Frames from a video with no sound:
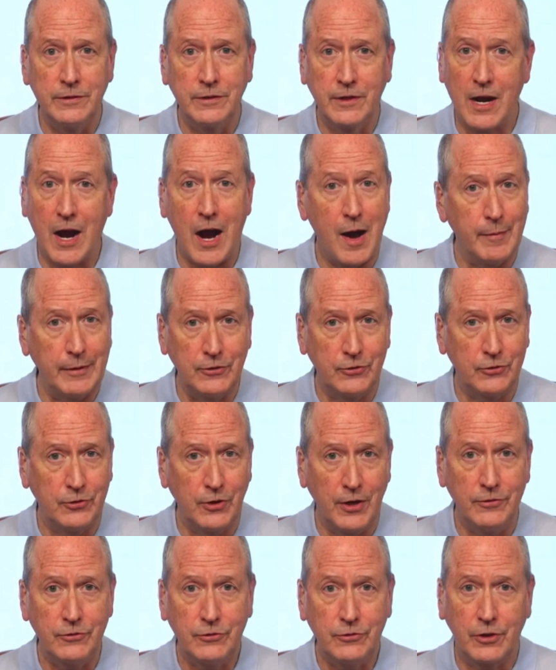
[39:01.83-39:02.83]
common
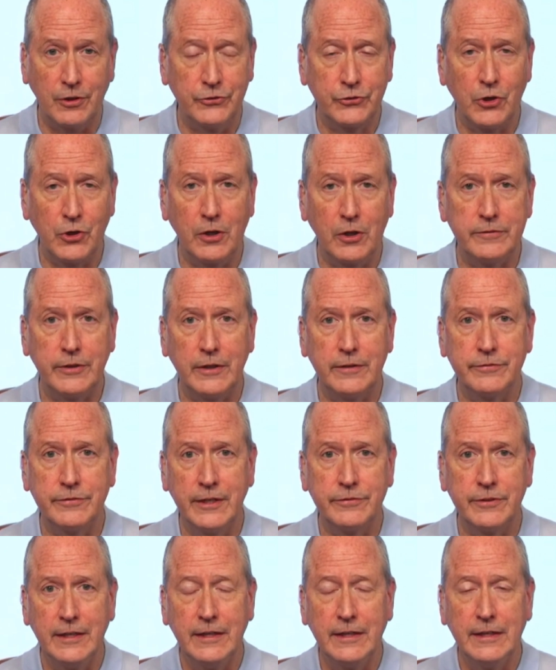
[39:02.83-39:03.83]
sense conservative,
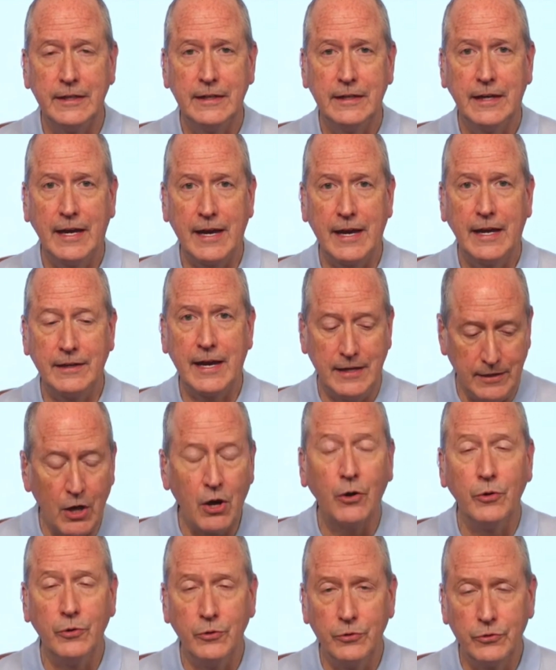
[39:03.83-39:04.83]
and he
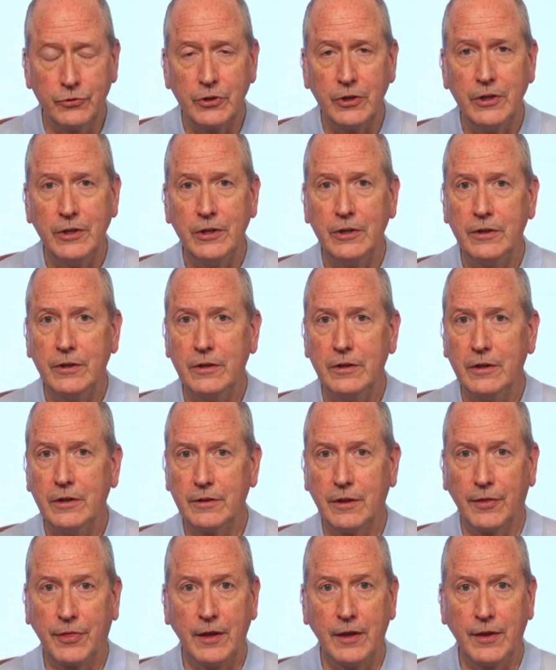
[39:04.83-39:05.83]
knows
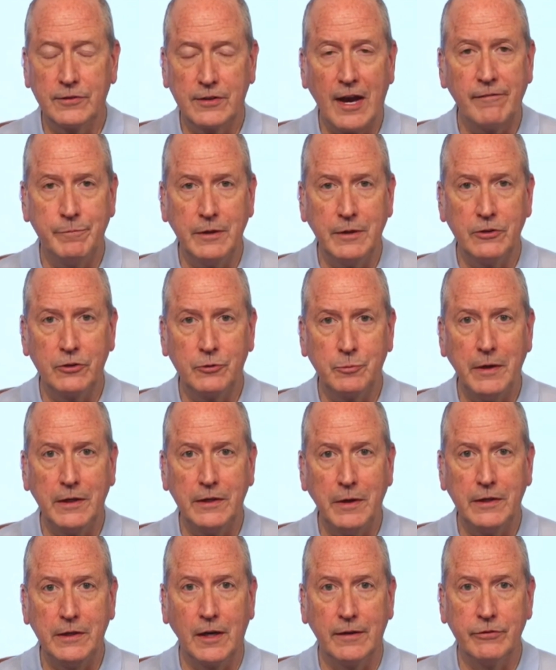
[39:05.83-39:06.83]
the things I've been
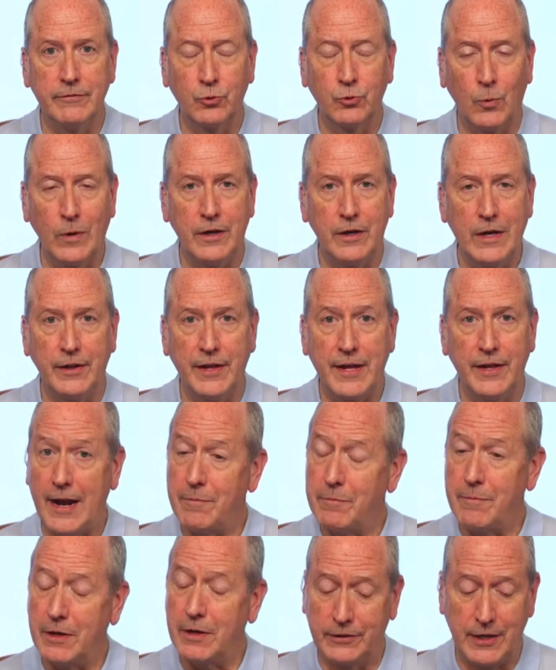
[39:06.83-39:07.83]
speaking of as well. And
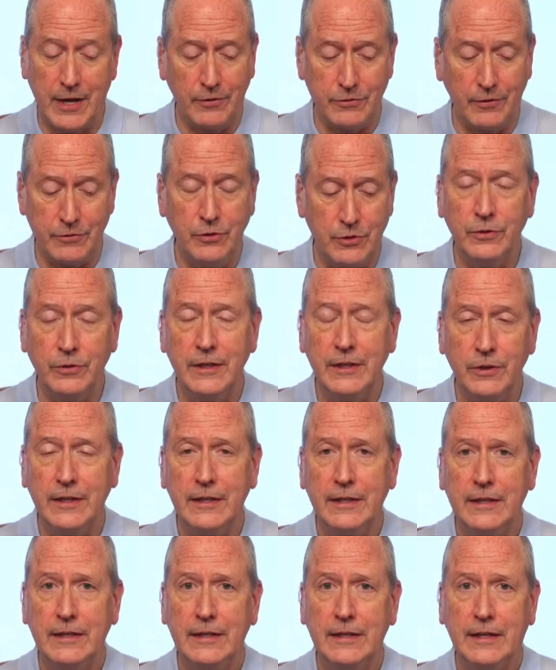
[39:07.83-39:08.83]
I'm going to tell you,
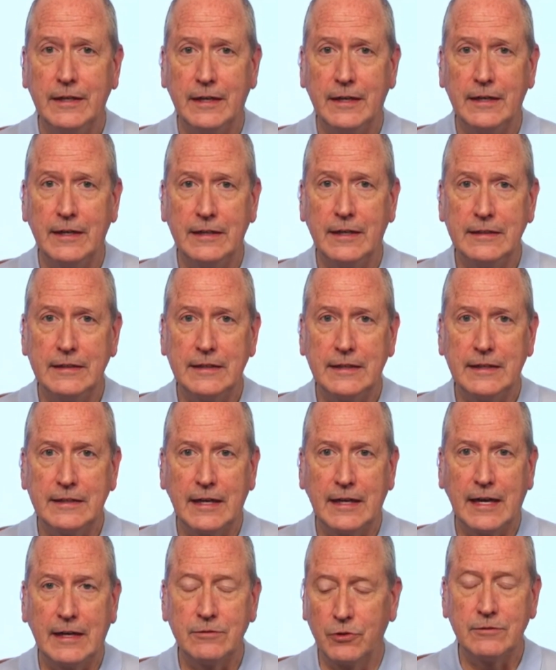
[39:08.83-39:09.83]

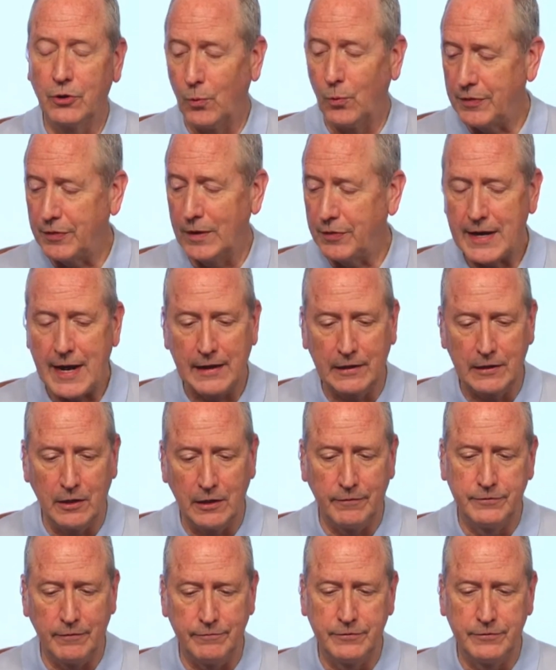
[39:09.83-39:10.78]
the one thing I loved